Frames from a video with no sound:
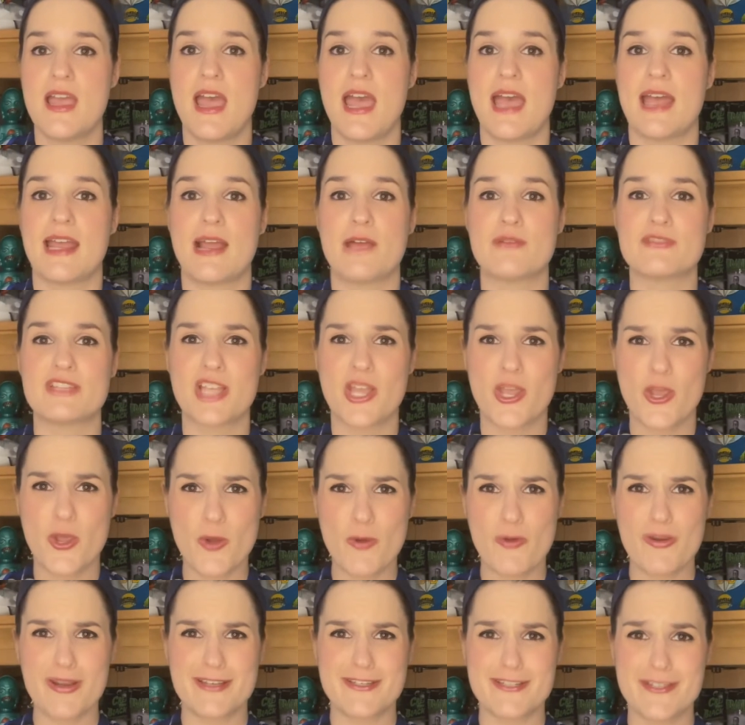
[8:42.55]
And I was like, who
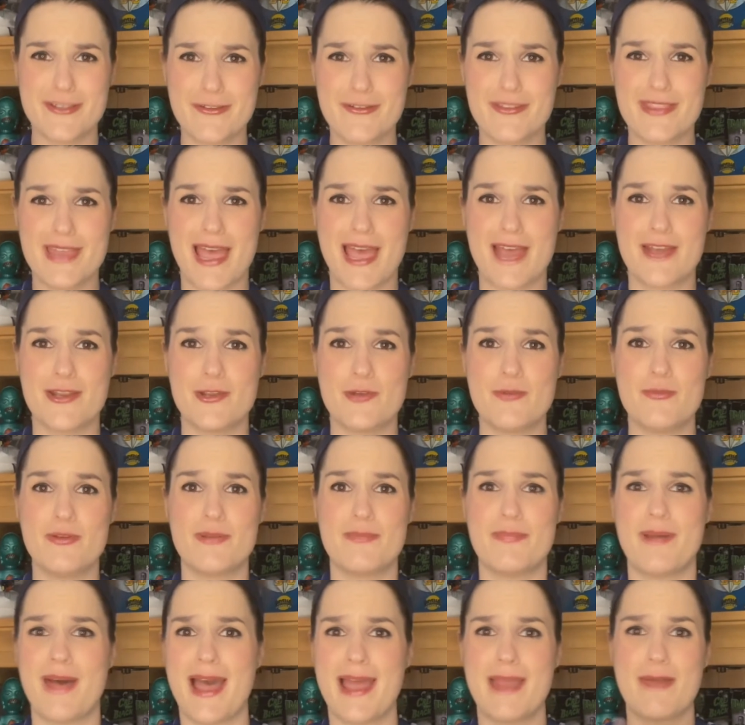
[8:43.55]
would do that? Who would
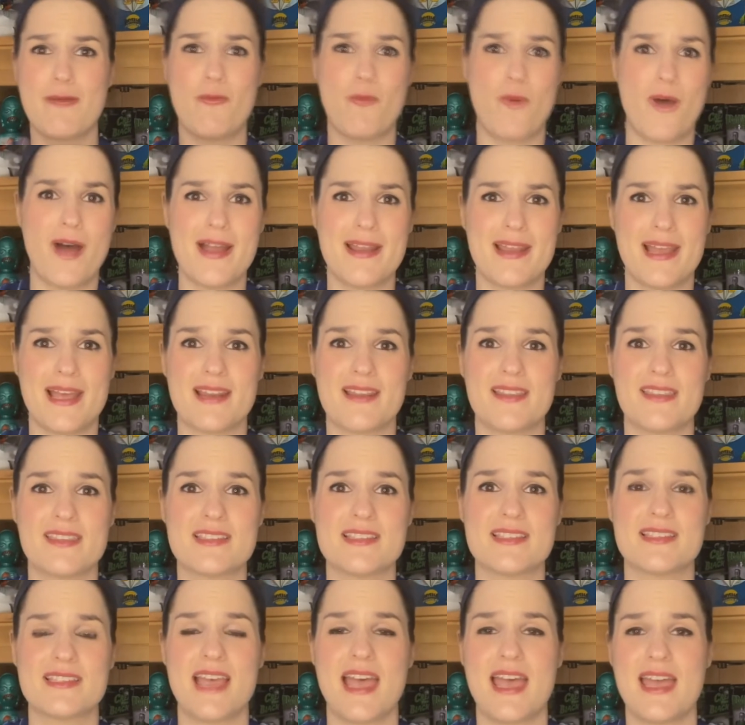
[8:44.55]
buy one out of the
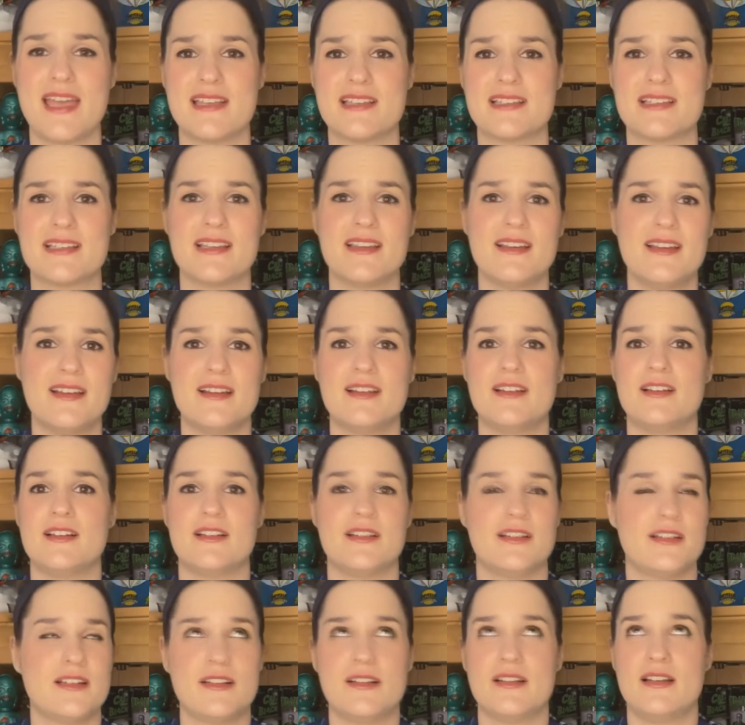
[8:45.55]
set?
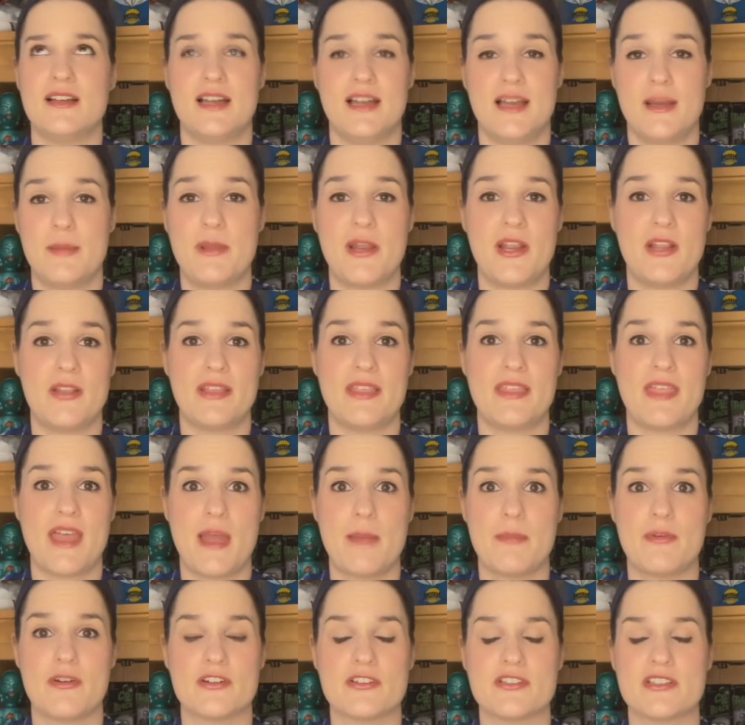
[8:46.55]
Apparently
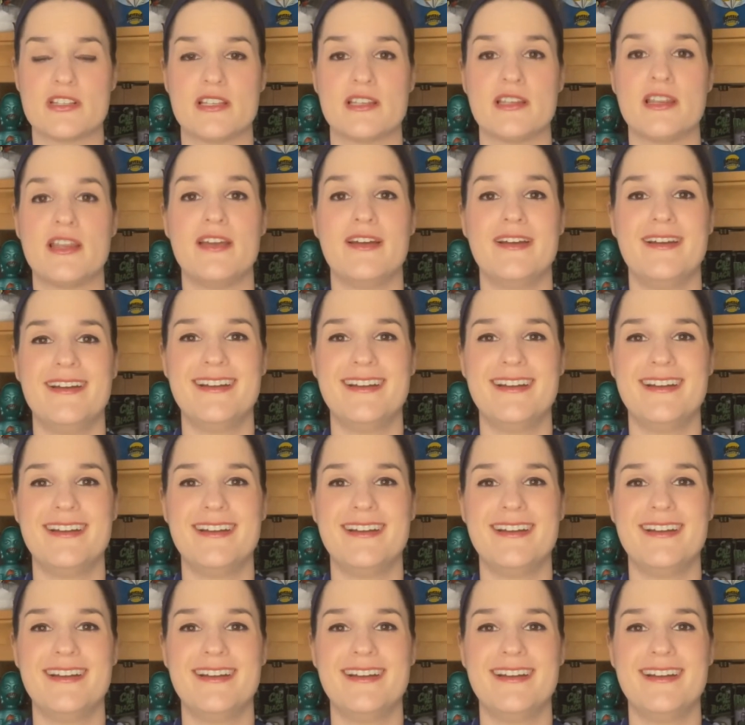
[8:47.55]
that person.